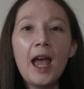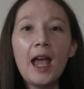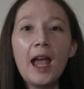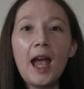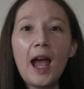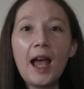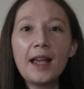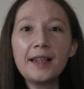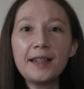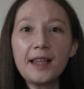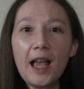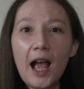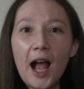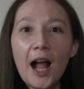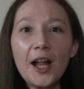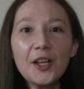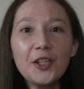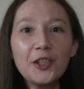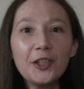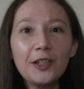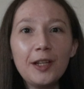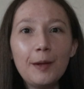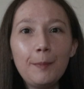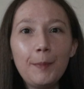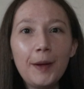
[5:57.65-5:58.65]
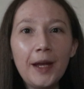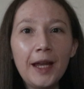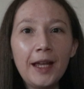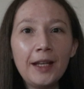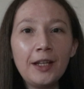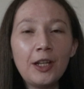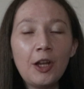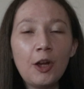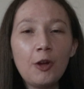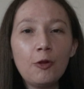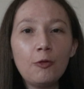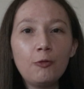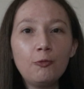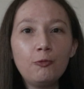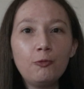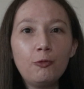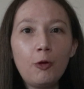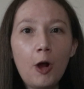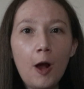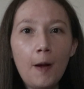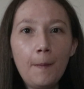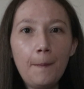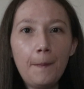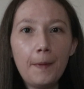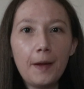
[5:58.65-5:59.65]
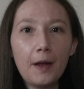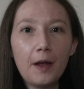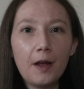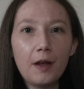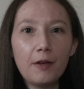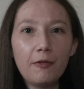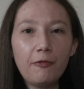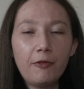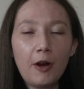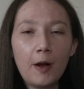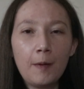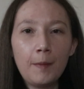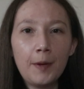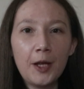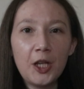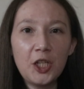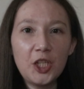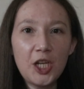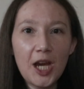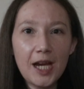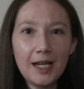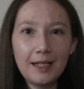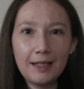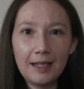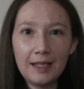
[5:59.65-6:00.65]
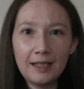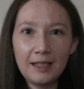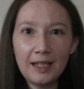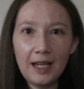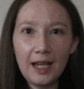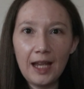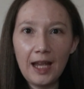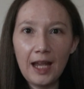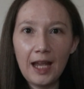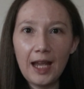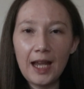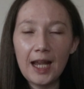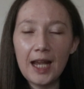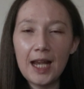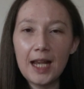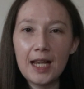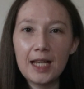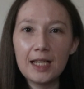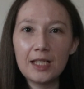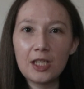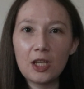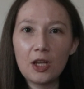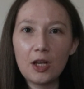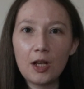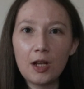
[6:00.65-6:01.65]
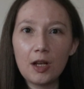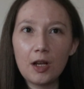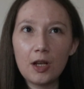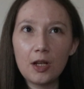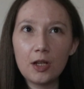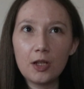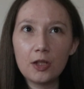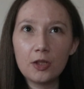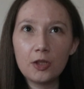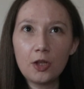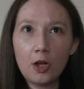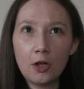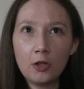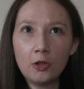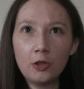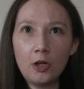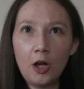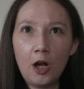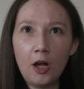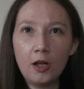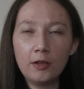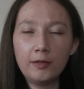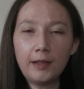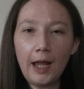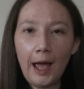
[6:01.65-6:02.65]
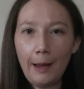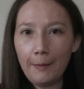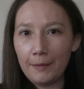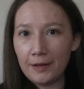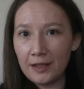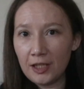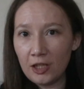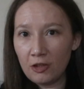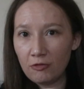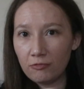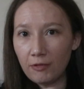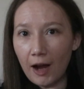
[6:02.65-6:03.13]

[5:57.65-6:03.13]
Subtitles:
has actually been Rob from Chasing Deer, his song called Diamonds in the